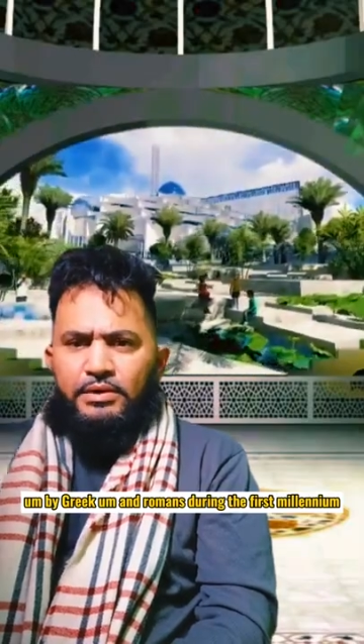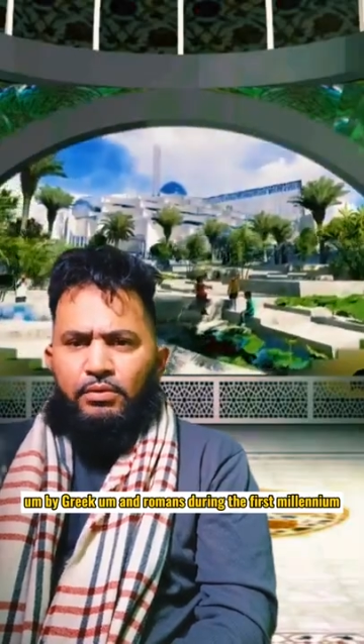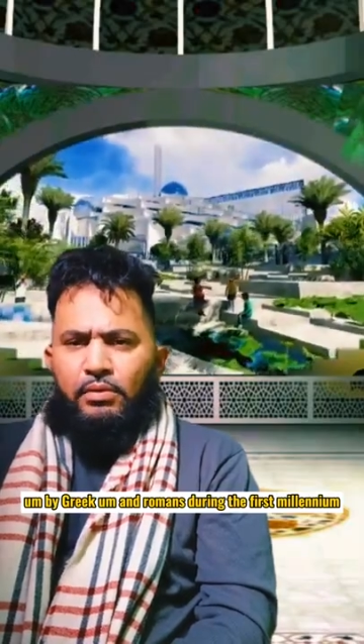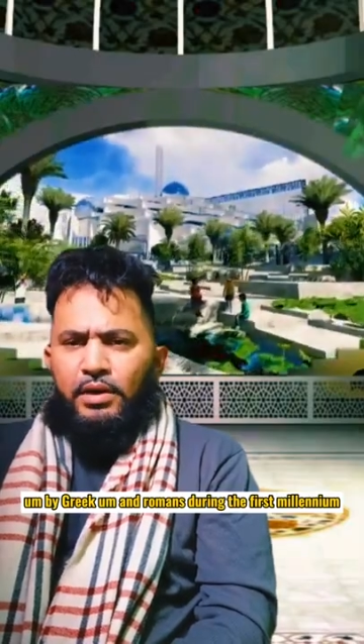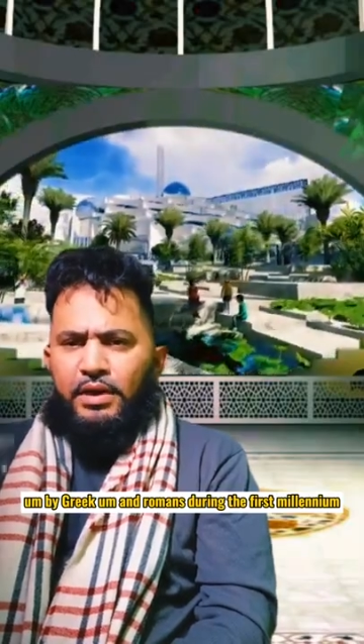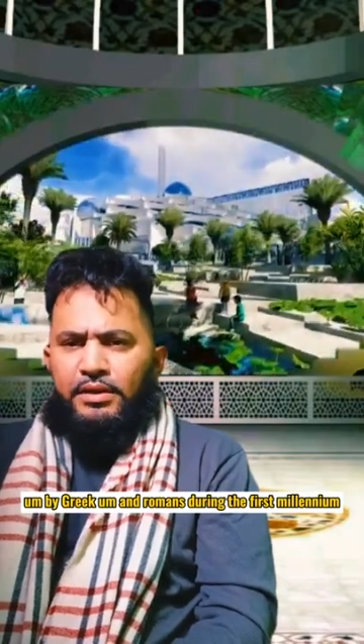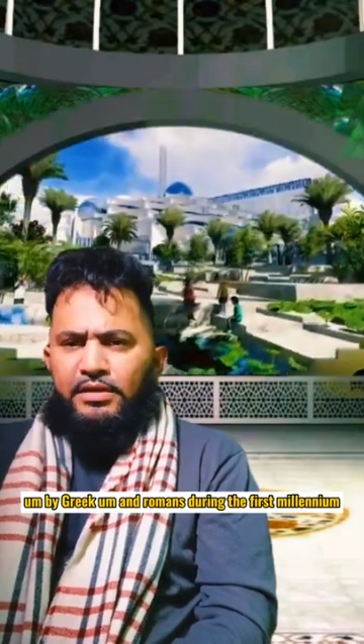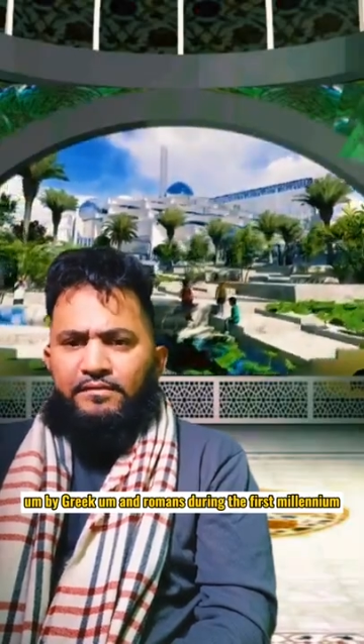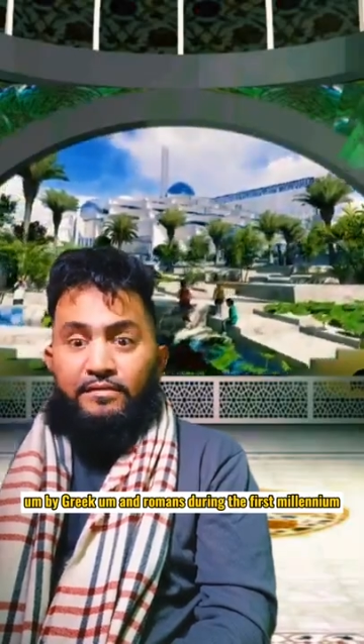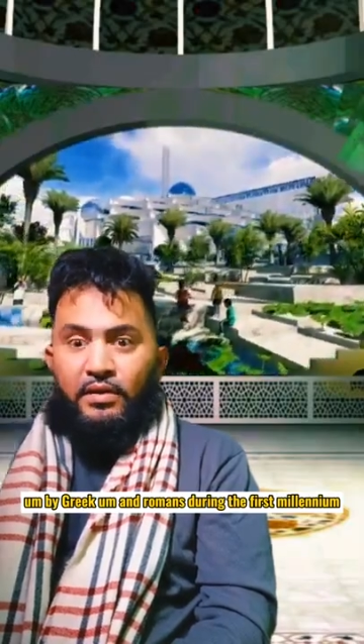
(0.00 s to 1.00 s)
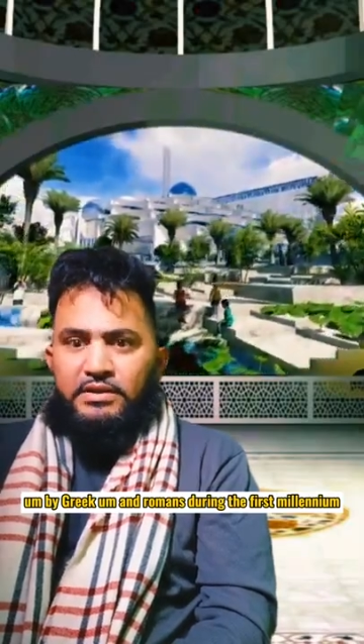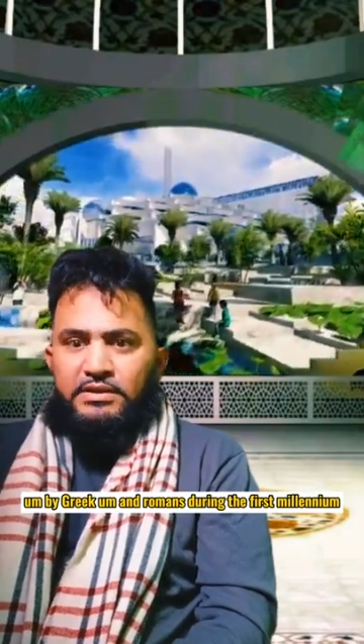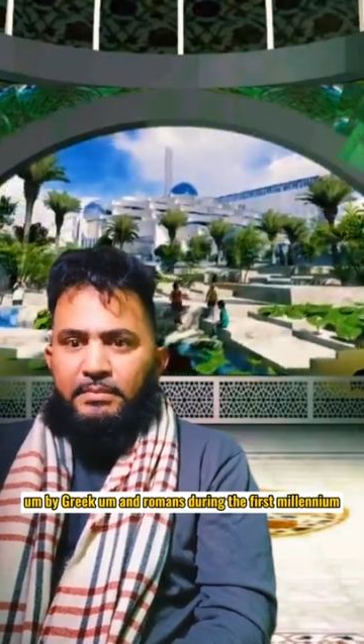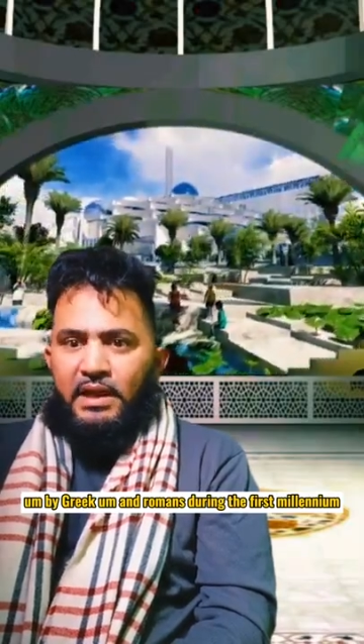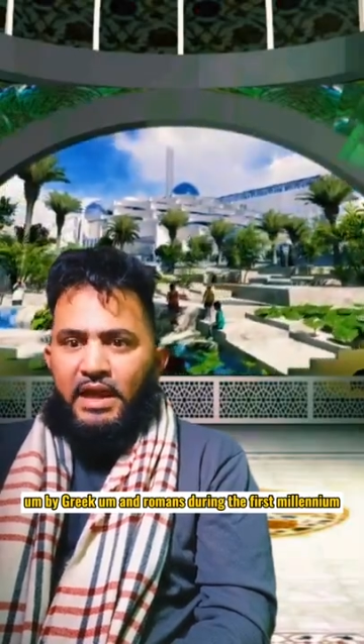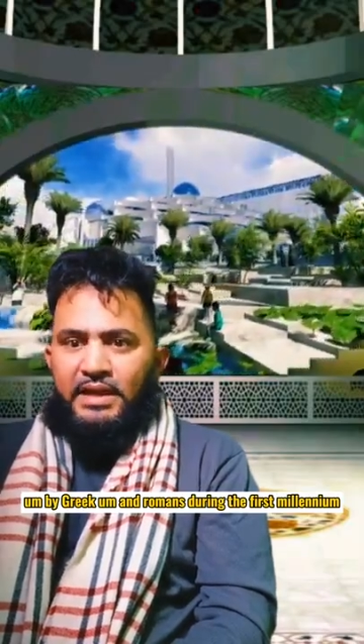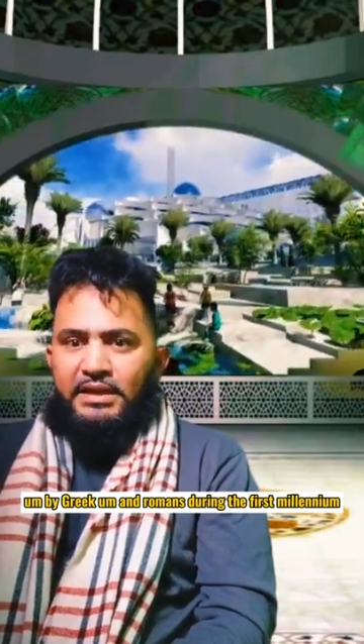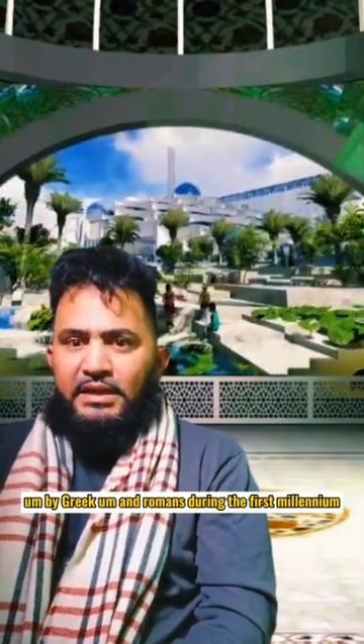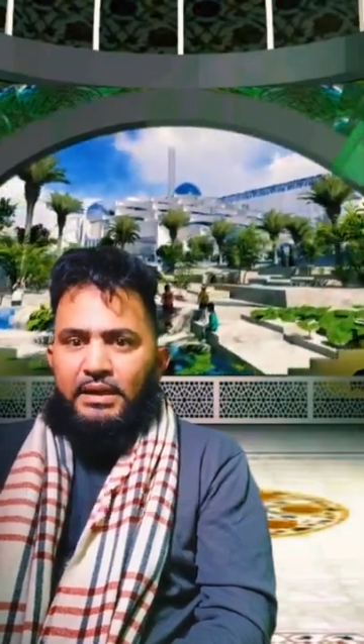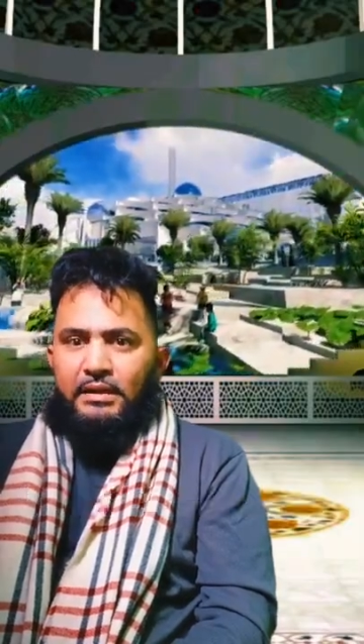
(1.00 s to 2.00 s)
during the first
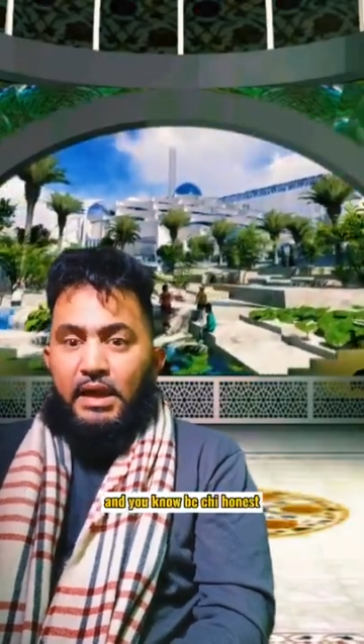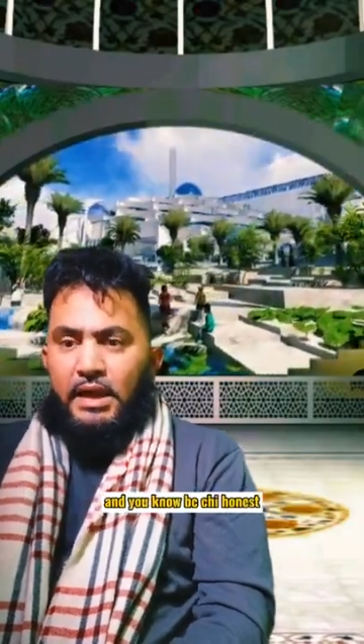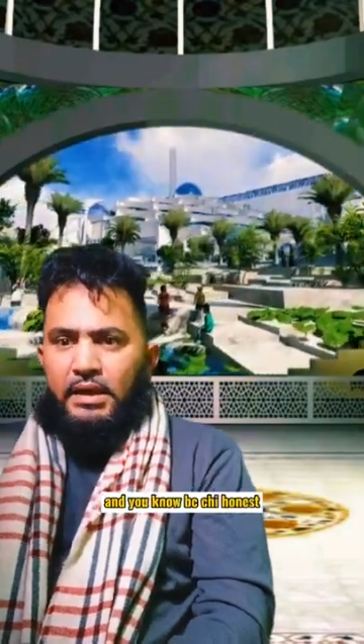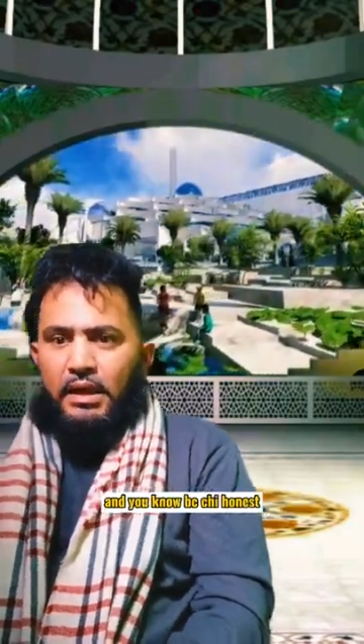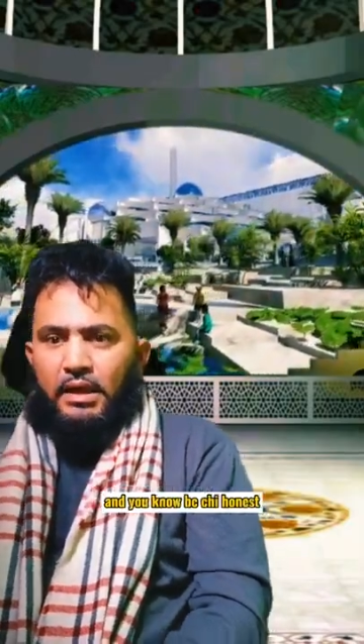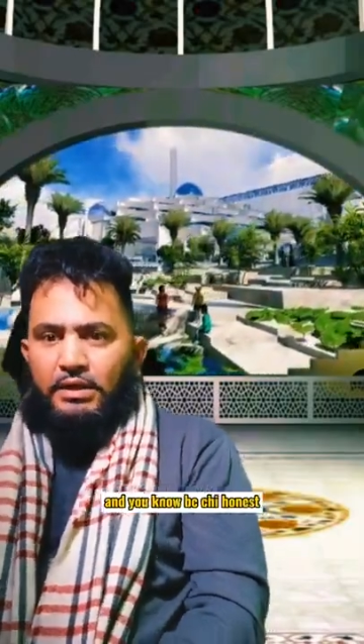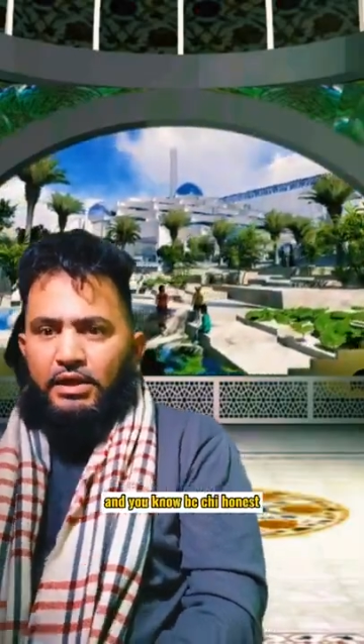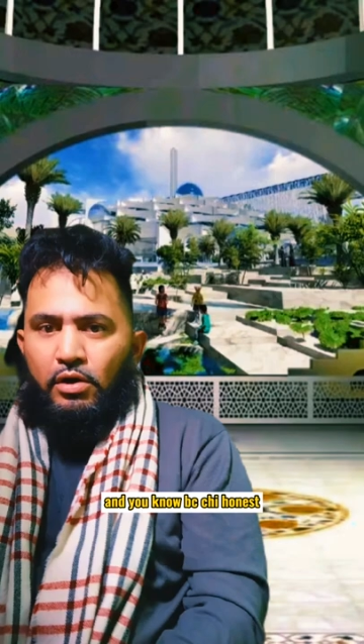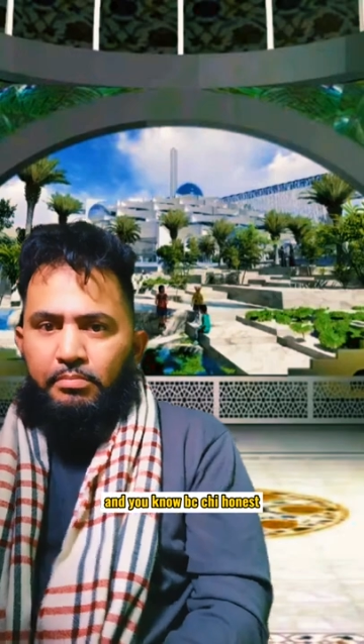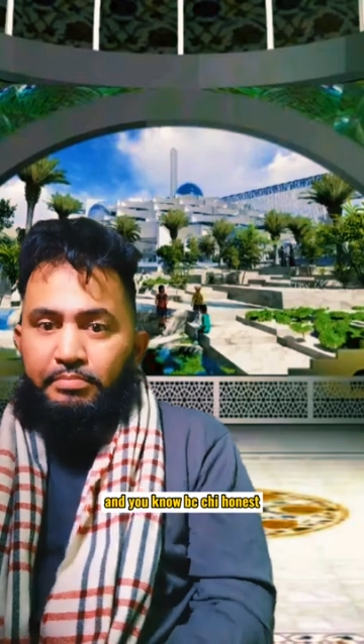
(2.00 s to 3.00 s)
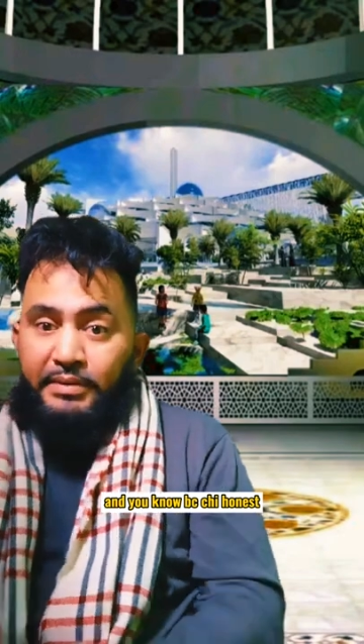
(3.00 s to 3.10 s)
millennium in, uh, you know,